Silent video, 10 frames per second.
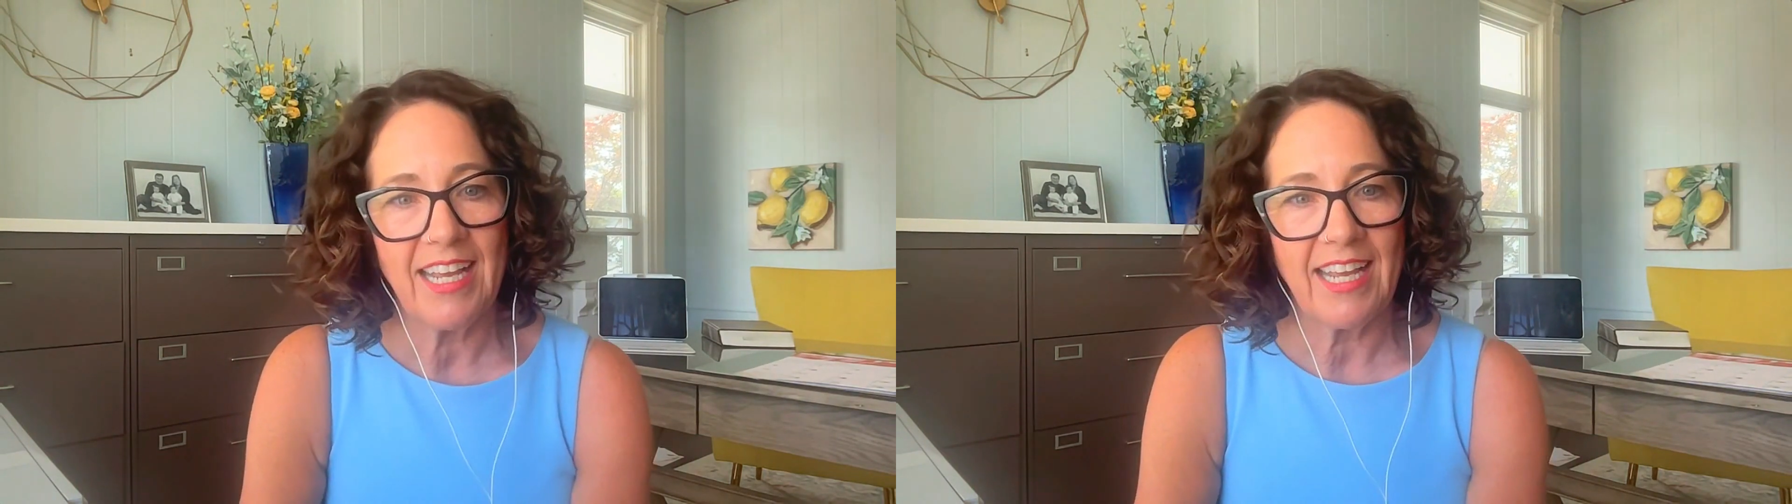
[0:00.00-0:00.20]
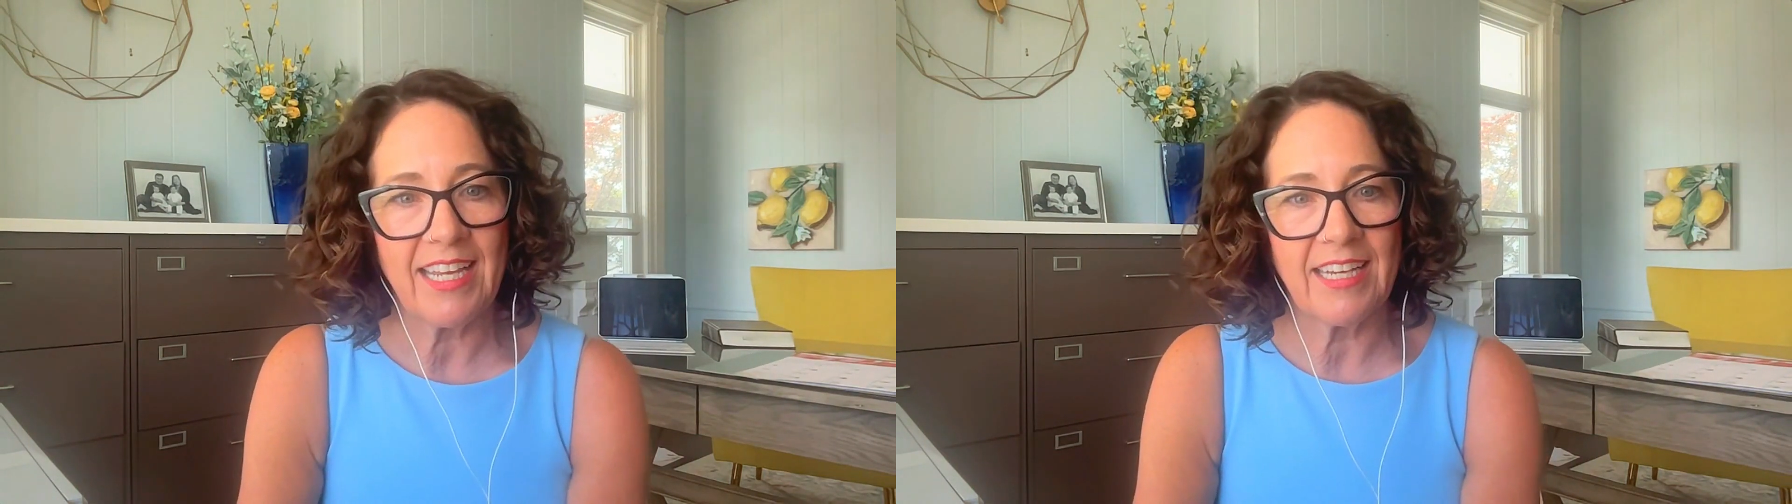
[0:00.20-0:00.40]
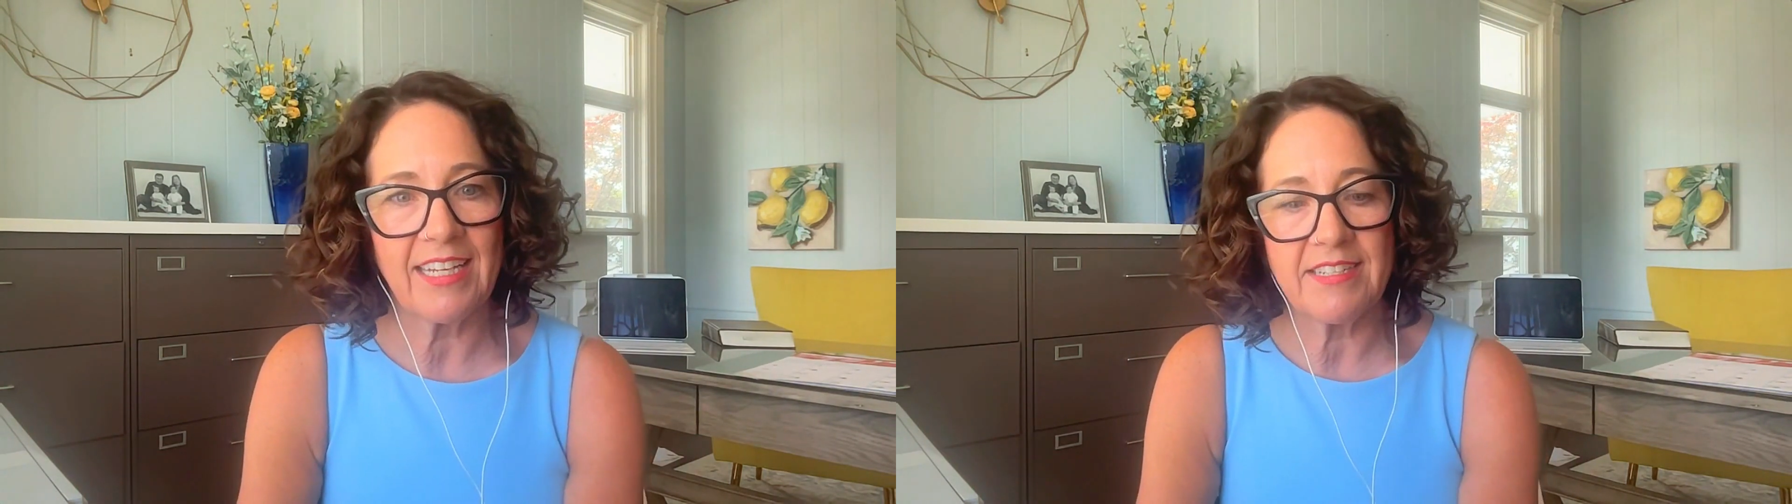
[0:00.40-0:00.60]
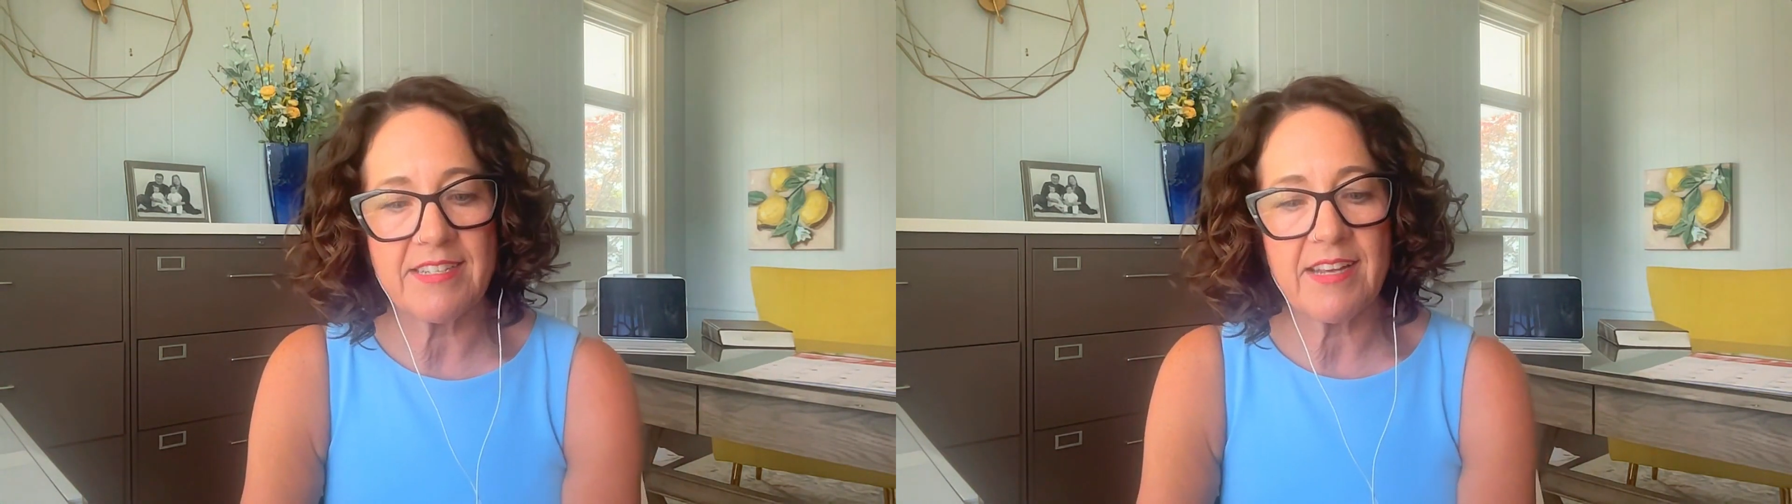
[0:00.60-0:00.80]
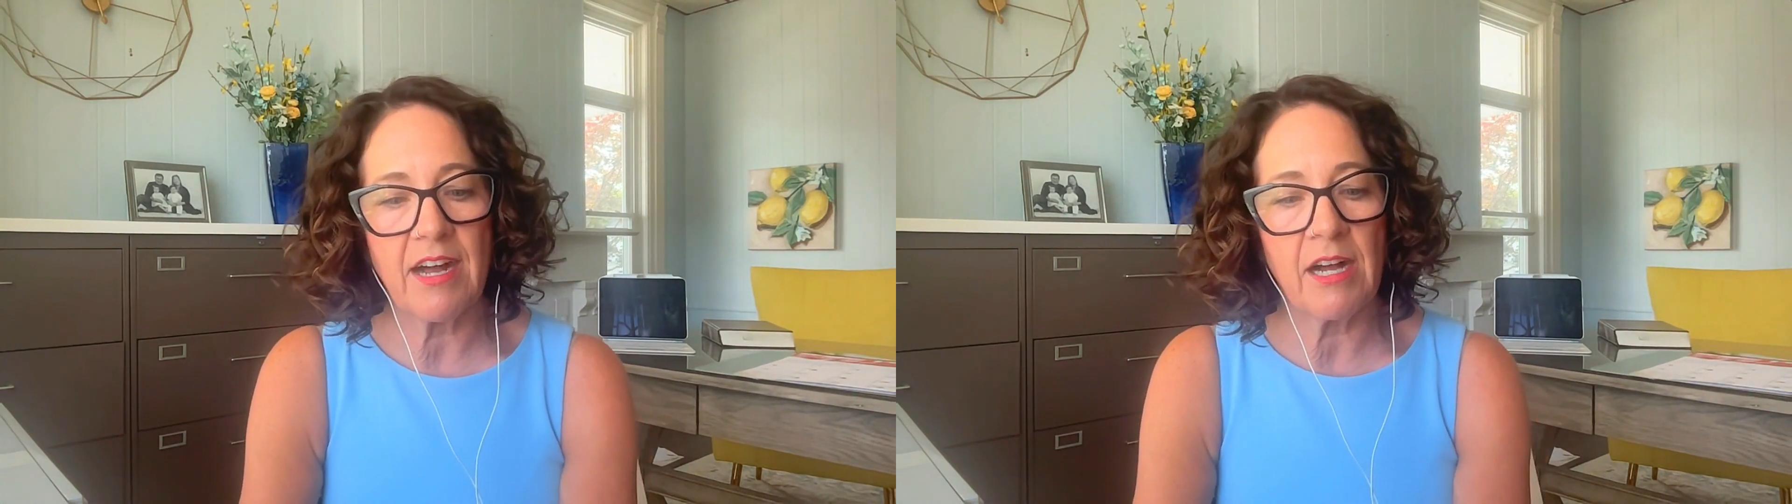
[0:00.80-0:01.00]
And
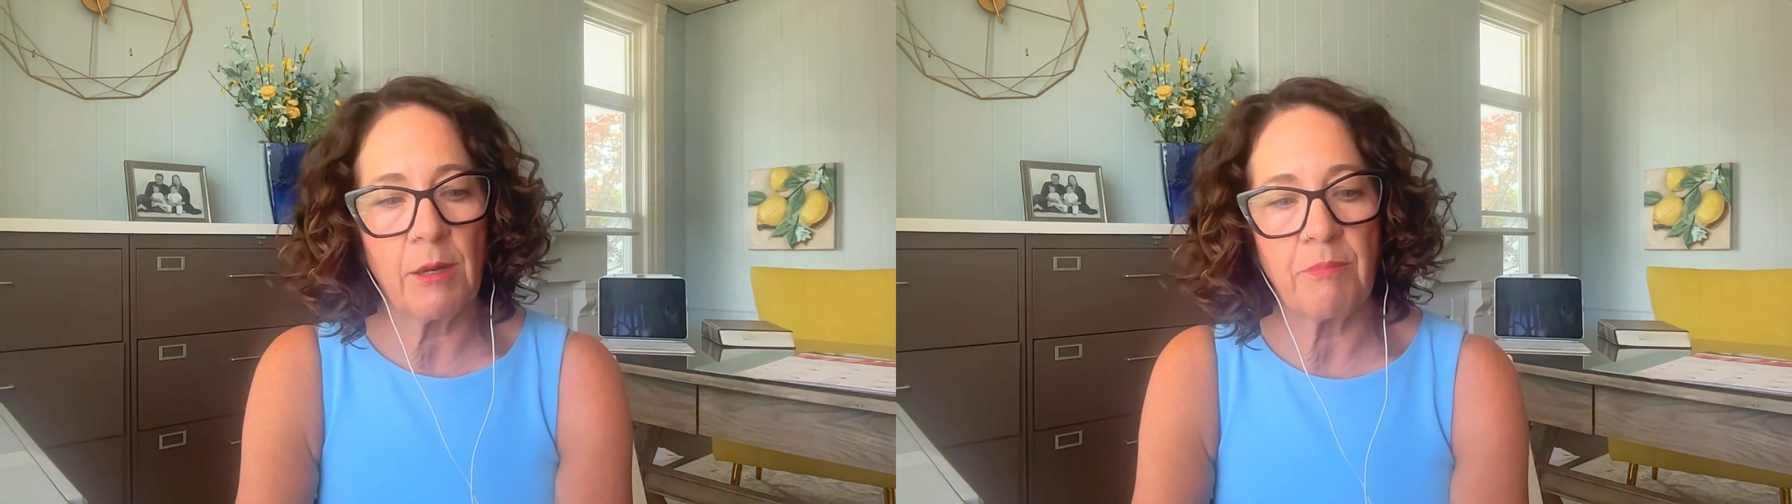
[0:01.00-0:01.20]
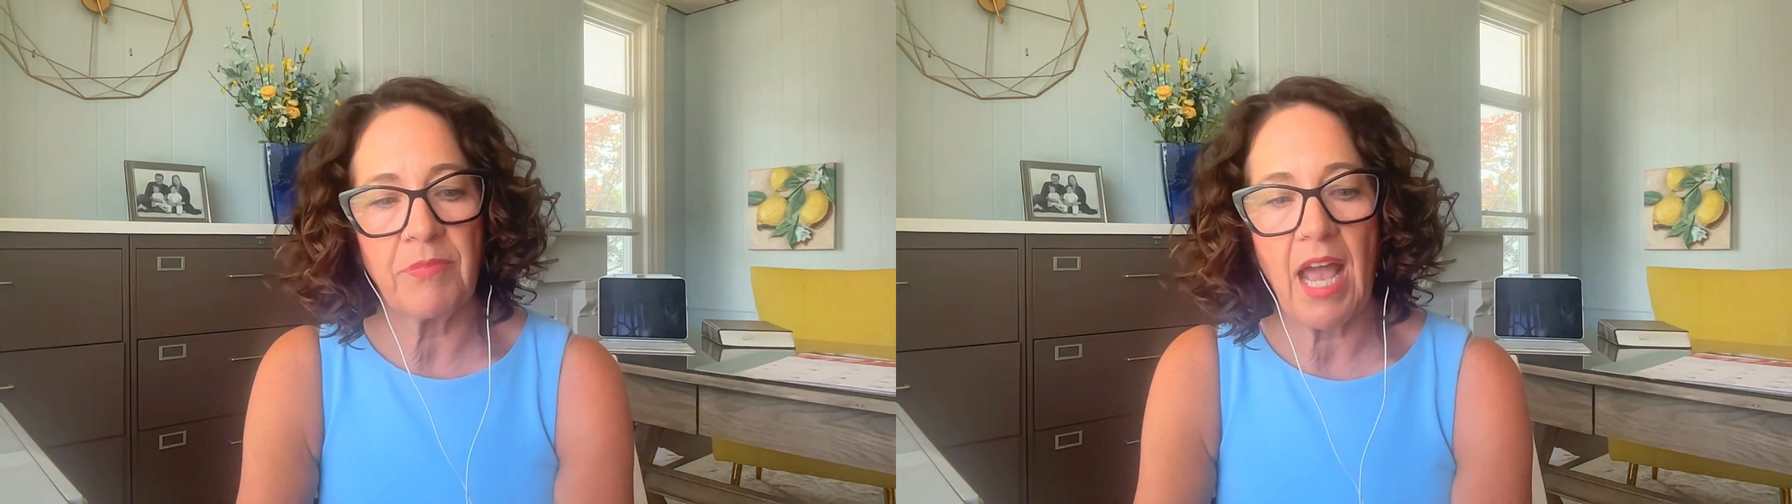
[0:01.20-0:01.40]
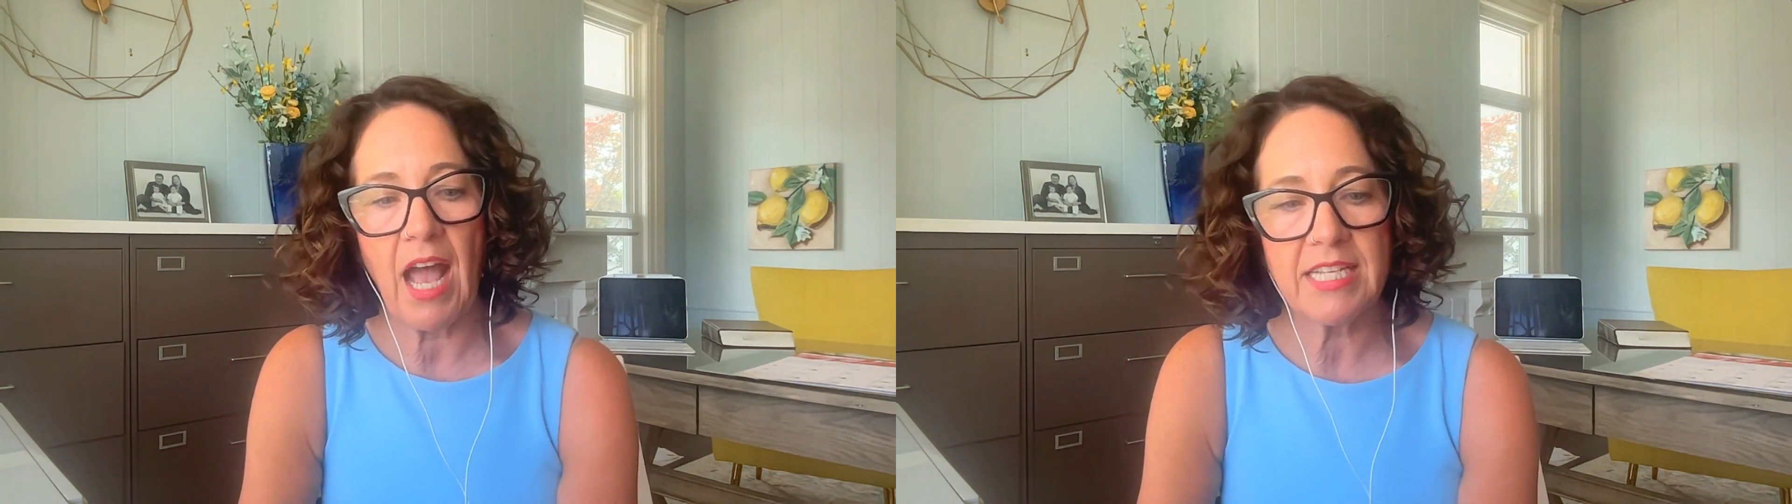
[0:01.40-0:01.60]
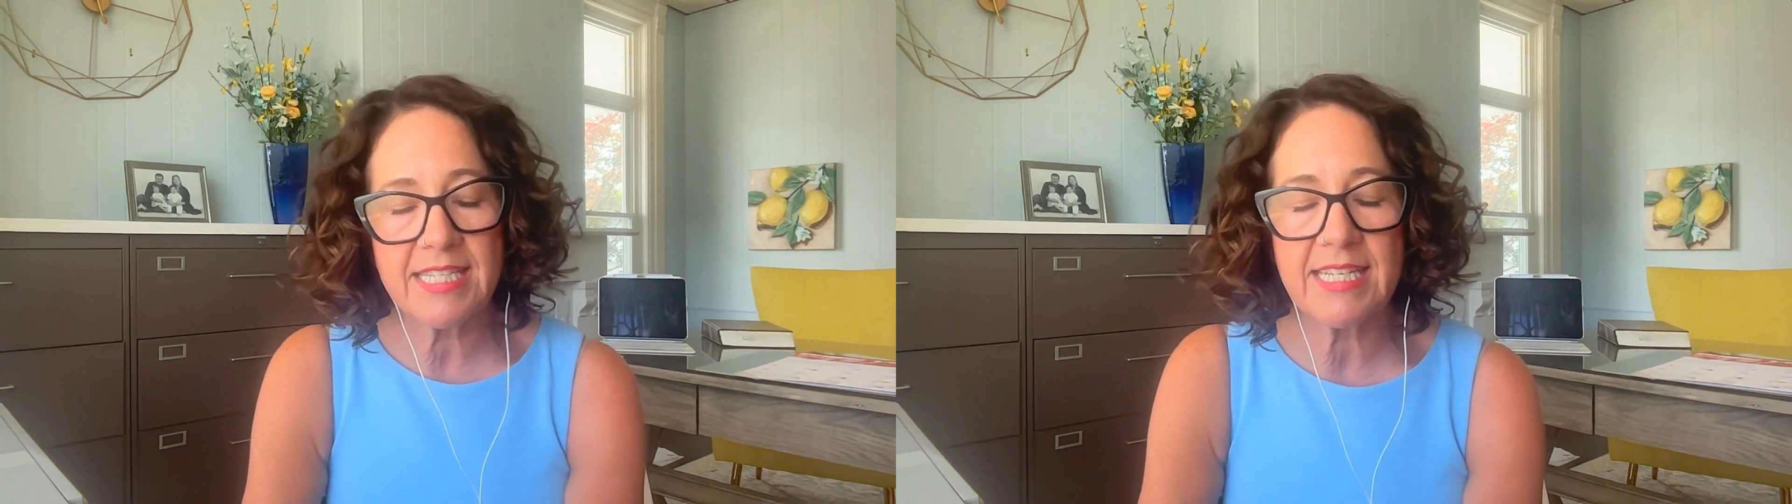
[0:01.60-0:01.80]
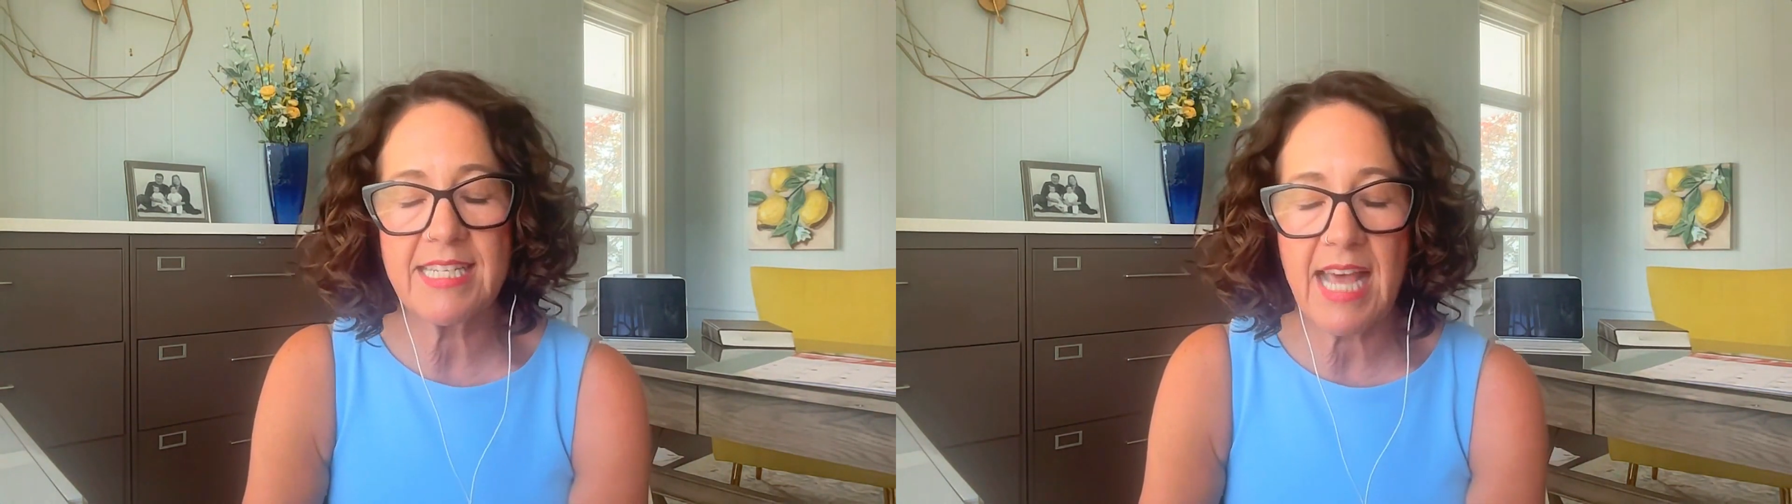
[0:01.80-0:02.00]

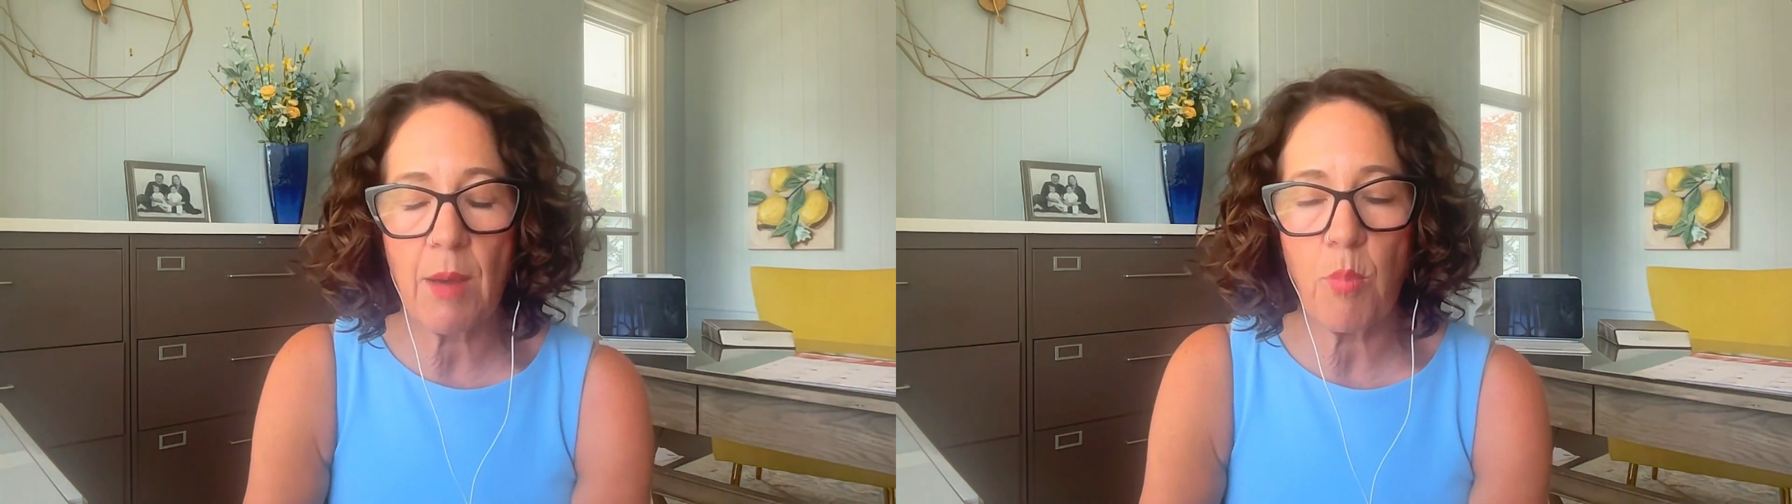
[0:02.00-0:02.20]
since that